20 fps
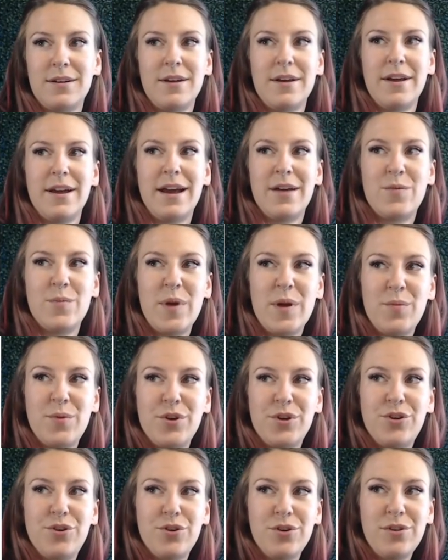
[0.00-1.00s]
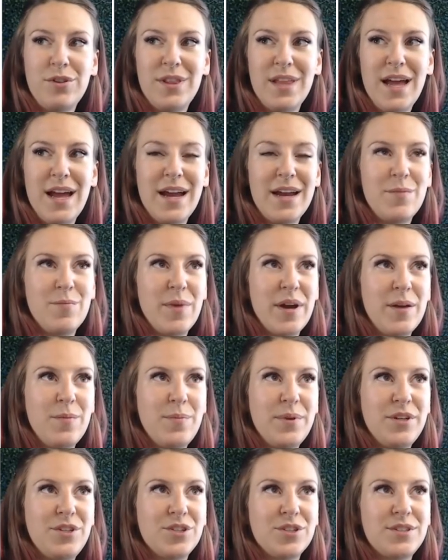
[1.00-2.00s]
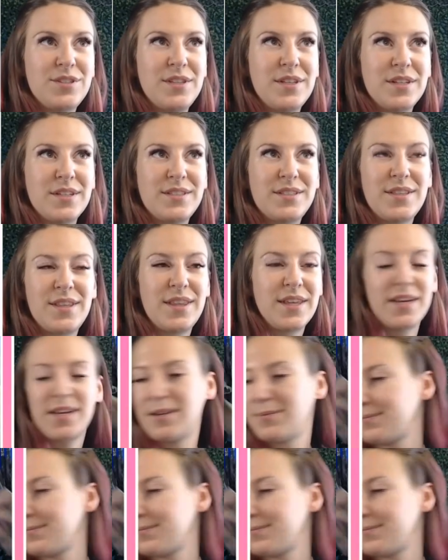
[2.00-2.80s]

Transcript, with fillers: And remember, your line might be just this thin.